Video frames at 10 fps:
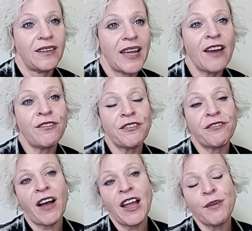Every
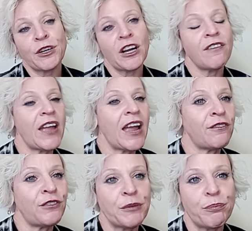fiber of
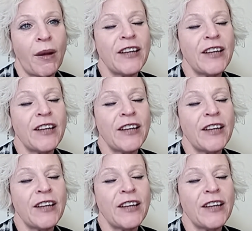my